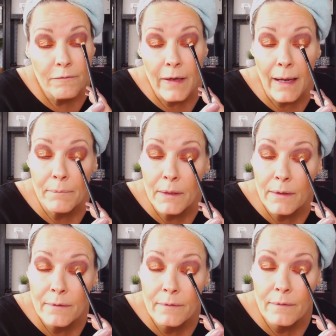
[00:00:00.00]

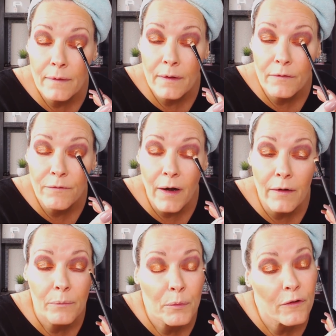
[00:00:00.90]
fabulous as
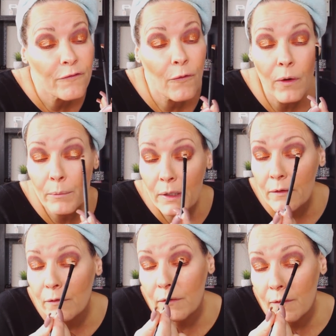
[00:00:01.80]
far as
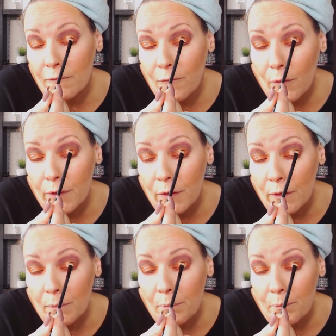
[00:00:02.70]
performance for
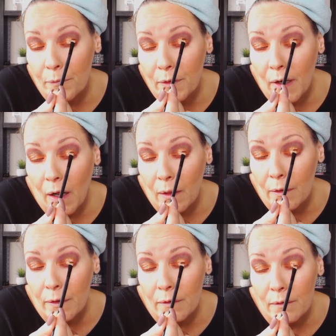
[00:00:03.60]
your
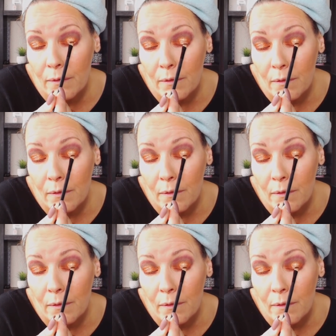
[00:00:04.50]
dollar.